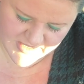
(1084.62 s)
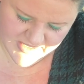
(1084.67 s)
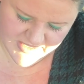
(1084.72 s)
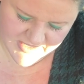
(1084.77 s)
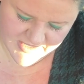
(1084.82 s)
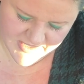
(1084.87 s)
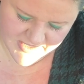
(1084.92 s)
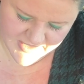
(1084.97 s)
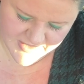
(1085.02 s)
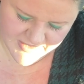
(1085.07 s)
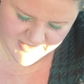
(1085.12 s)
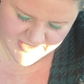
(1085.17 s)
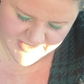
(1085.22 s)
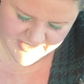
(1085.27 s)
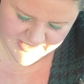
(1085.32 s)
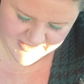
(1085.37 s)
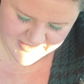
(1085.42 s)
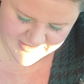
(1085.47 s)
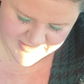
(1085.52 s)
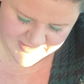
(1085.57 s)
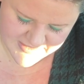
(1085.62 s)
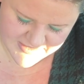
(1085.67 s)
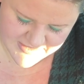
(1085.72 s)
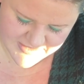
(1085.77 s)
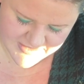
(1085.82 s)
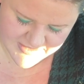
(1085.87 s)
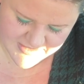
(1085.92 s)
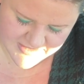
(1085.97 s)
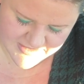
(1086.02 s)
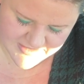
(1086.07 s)
And the next
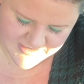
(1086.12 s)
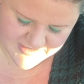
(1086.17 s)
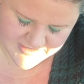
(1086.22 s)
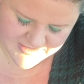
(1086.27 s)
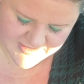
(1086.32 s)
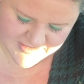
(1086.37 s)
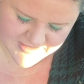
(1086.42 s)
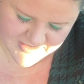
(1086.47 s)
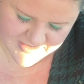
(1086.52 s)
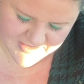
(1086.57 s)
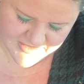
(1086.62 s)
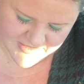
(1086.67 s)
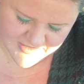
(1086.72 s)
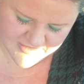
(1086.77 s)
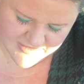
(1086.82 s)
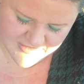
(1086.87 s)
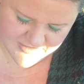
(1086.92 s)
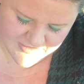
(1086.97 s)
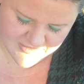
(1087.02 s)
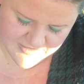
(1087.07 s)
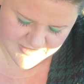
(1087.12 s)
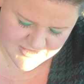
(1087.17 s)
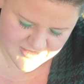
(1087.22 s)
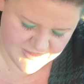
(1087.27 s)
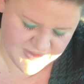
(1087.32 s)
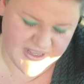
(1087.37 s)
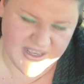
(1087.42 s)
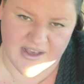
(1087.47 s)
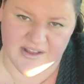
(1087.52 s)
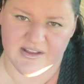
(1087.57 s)
is, so
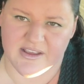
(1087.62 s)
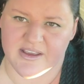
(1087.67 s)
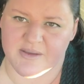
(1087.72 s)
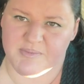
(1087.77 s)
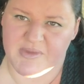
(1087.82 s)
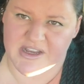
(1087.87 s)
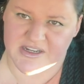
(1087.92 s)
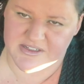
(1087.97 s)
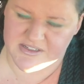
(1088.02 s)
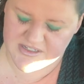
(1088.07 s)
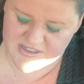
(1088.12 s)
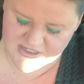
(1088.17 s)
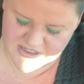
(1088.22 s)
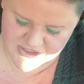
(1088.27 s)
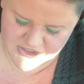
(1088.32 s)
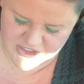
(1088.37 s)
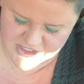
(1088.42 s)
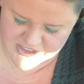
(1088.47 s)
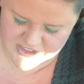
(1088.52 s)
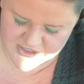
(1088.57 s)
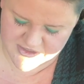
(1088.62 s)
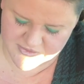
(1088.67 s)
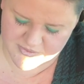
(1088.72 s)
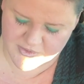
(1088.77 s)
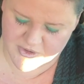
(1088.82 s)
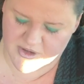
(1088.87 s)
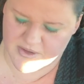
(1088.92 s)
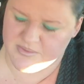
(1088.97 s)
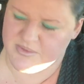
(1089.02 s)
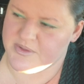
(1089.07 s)
yeah, like, back to digestive
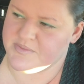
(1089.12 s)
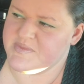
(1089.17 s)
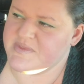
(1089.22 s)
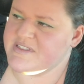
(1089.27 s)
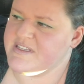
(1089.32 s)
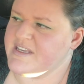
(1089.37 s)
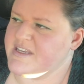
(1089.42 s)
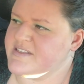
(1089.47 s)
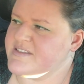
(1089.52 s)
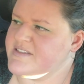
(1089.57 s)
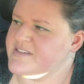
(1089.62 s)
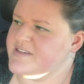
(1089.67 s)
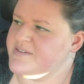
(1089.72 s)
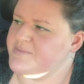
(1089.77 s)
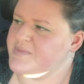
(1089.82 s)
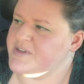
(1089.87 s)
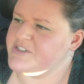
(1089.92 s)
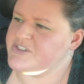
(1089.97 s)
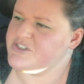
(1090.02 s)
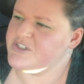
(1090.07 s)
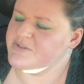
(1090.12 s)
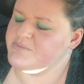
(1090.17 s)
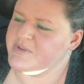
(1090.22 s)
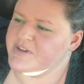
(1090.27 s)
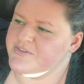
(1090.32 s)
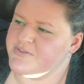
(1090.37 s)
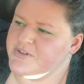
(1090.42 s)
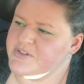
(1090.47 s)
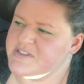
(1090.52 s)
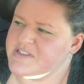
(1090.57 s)
problems. Yes, I mentioned my
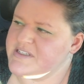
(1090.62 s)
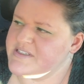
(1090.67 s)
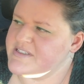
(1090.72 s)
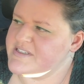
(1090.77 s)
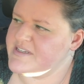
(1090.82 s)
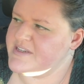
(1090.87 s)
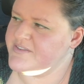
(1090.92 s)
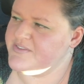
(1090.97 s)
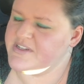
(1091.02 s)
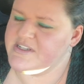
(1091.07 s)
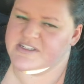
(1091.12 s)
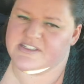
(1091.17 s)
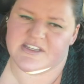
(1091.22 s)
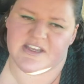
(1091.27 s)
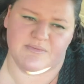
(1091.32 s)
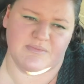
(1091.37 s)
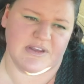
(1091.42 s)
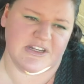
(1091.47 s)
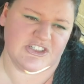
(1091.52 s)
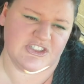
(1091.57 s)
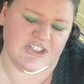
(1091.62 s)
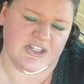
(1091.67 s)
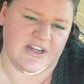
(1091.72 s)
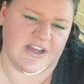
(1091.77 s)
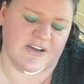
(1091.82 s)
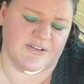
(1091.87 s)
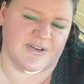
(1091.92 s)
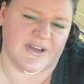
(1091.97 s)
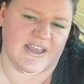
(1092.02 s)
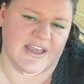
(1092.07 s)
food sensitivities. I mentioned
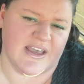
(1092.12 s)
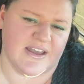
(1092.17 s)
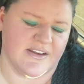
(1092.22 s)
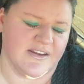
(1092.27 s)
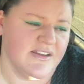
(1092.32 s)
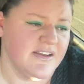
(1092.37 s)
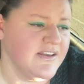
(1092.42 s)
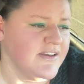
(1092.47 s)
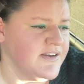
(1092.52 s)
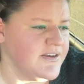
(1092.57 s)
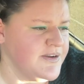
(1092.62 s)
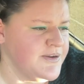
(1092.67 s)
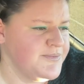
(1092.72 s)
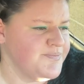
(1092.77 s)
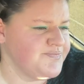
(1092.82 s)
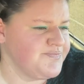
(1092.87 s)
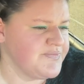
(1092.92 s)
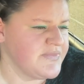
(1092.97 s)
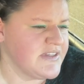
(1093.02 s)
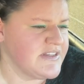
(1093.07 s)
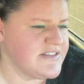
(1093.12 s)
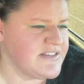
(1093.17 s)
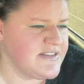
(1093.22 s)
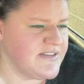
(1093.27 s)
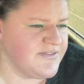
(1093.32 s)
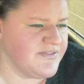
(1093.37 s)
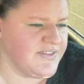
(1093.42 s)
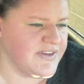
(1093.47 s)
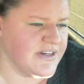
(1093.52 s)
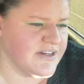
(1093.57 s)
how I had
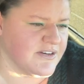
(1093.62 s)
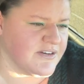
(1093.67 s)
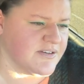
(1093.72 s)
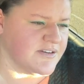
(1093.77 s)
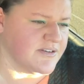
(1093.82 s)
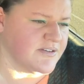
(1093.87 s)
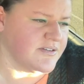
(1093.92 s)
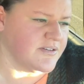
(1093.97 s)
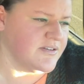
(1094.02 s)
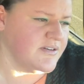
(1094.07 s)
severe